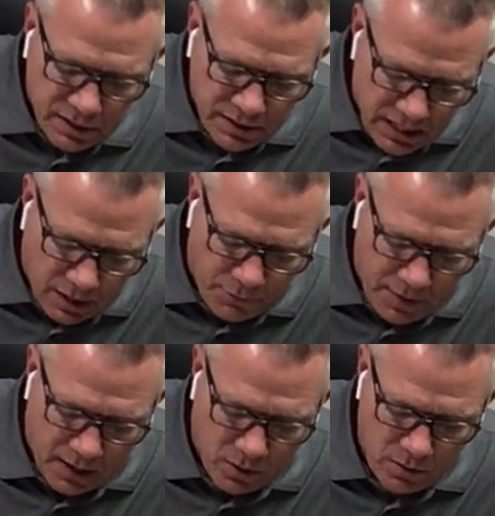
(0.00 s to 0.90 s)
tell
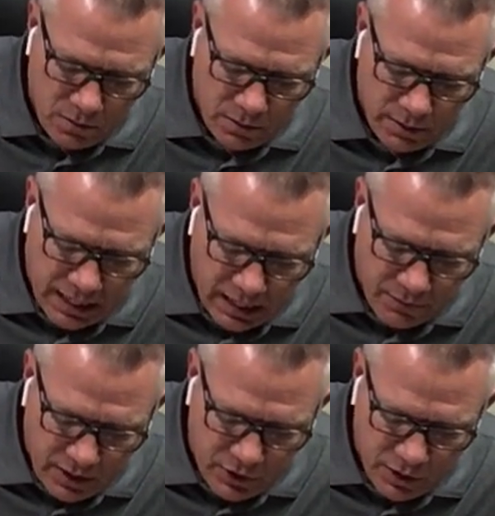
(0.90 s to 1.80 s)
Pharaoh, king of
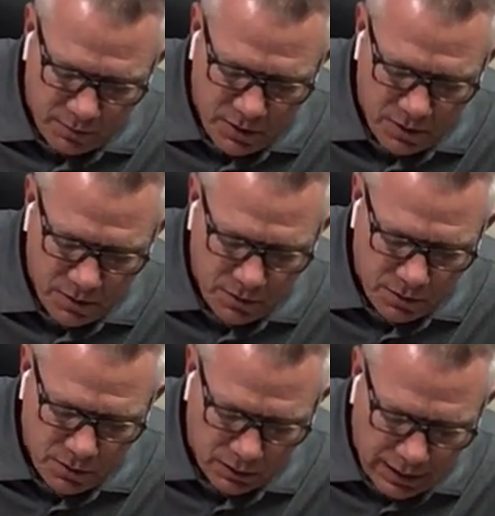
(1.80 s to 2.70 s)
Egypt,
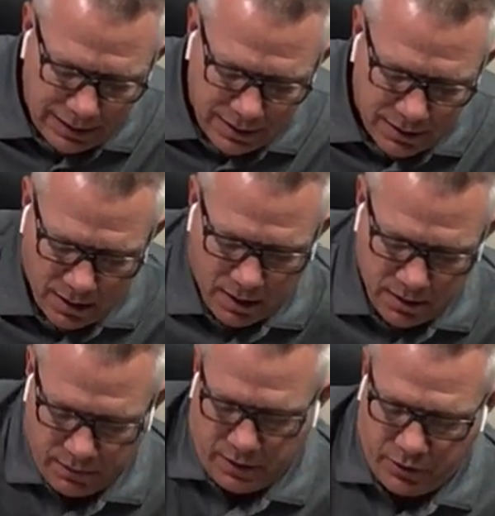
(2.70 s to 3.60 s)
to let the sons
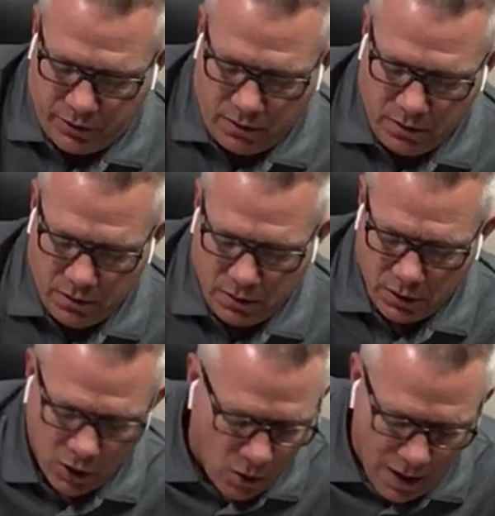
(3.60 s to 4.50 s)
of Israel
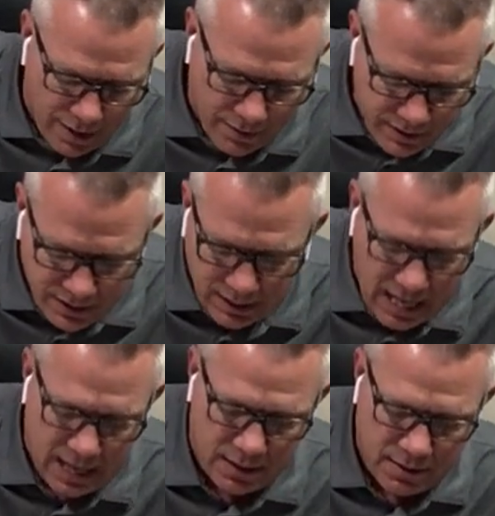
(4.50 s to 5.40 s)
go out of this
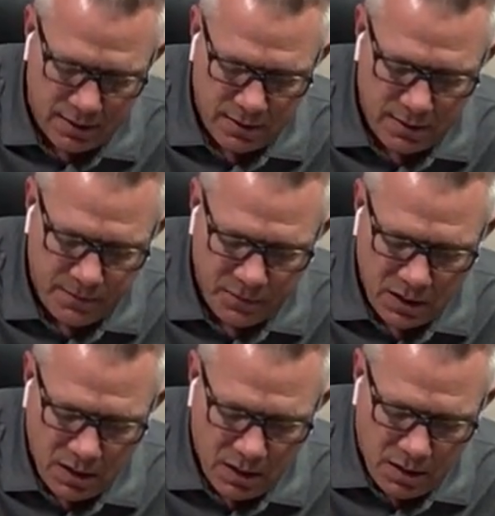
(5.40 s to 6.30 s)
land.
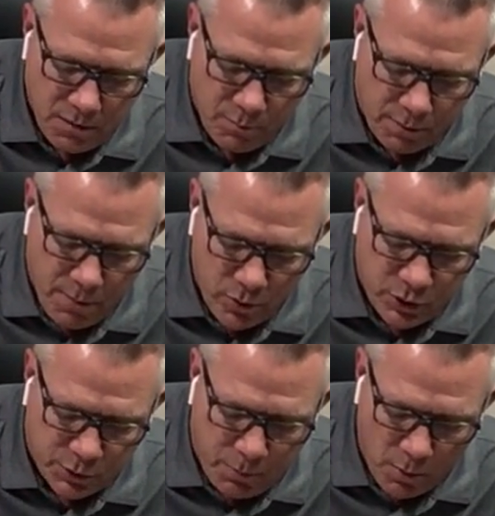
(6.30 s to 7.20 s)
But
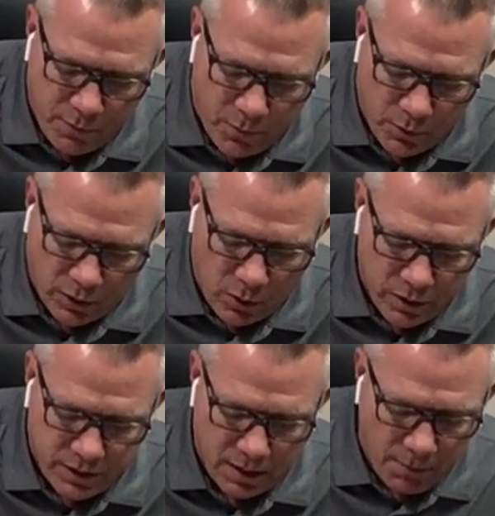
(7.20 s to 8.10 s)
Moses spoke before the
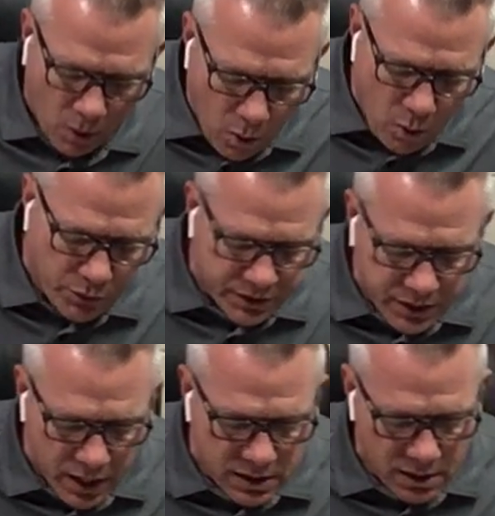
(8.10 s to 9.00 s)
Lord, saying, Behold, the
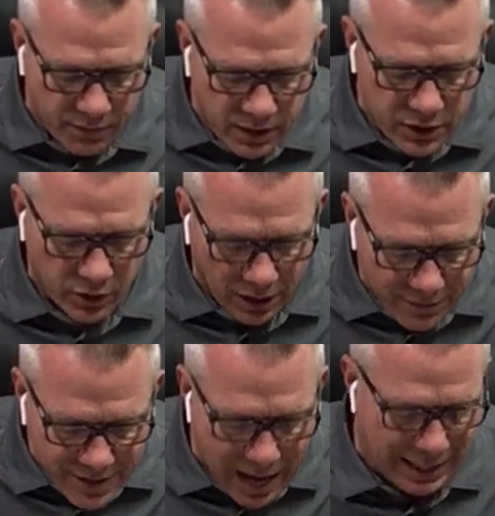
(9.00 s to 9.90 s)
sons of Israel
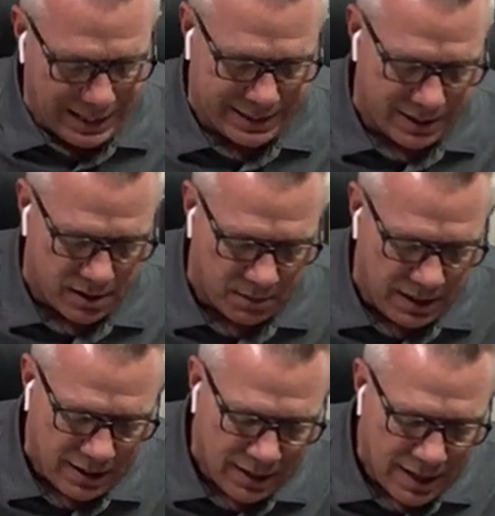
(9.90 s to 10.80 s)
have not listened to
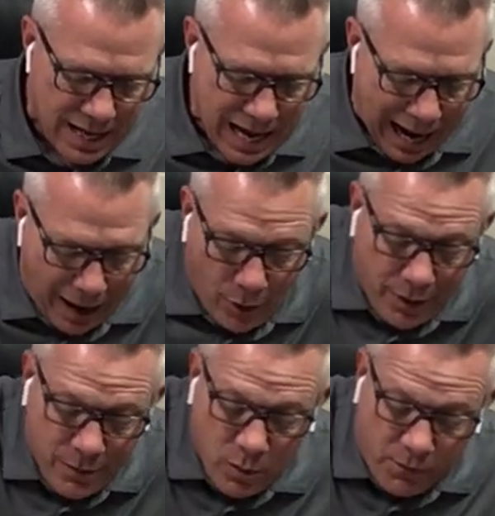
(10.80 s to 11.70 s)
me. How
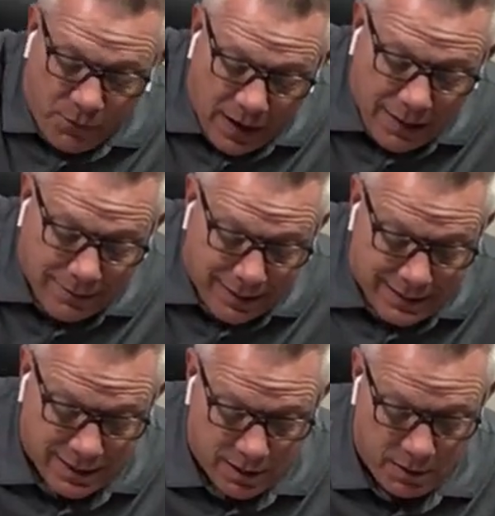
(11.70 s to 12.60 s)
then will Pharaoh
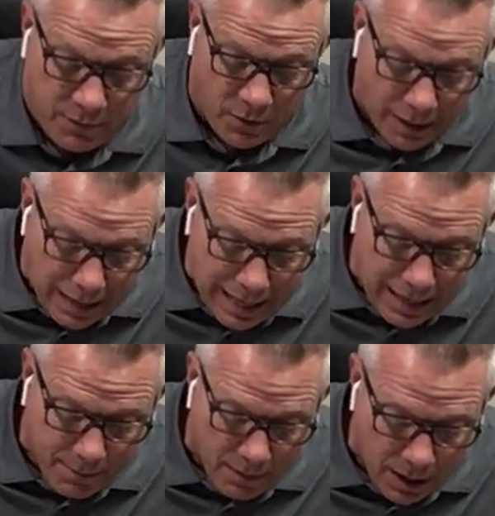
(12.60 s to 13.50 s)
listen to me? For I
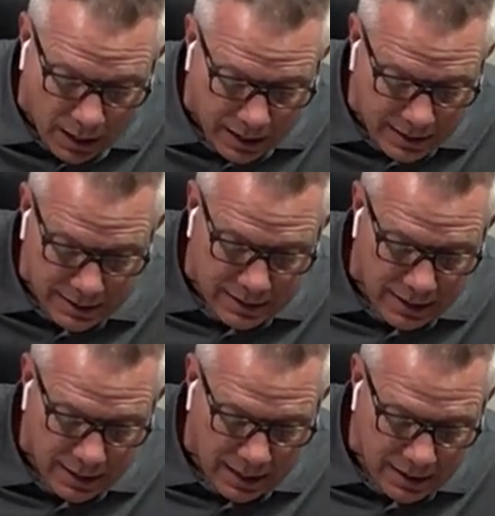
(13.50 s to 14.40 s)
am
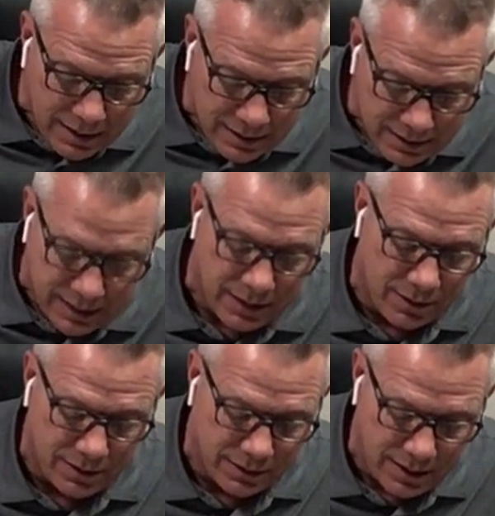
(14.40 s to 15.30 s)

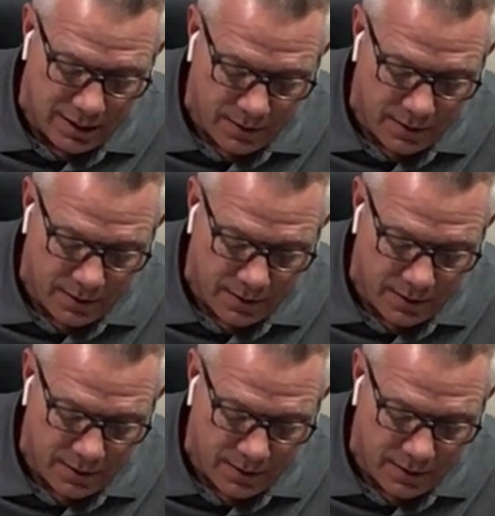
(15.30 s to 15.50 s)
unskilled